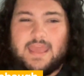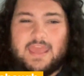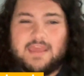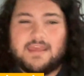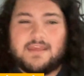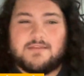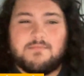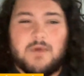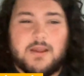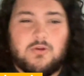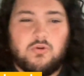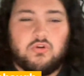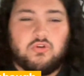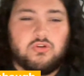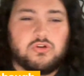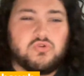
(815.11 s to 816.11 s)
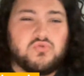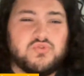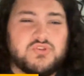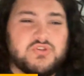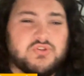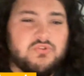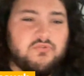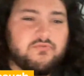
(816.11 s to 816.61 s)
And Michael
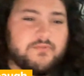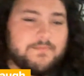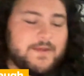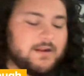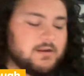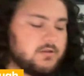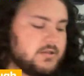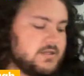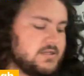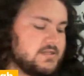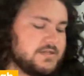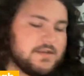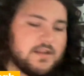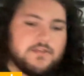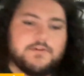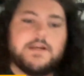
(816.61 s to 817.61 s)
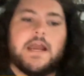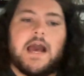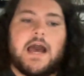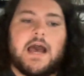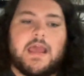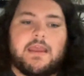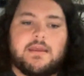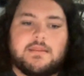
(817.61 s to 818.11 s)
Kroontz from Maryland is another
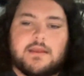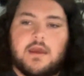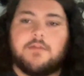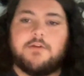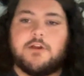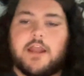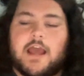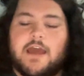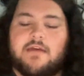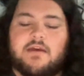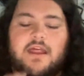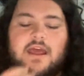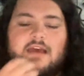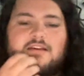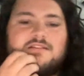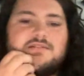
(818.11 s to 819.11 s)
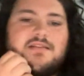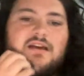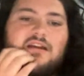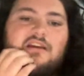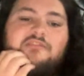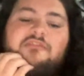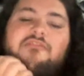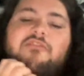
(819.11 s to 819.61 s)
guy, the other guy that has
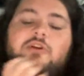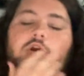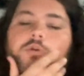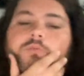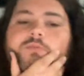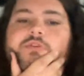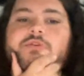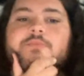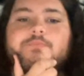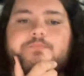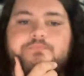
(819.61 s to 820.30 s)
that confirmed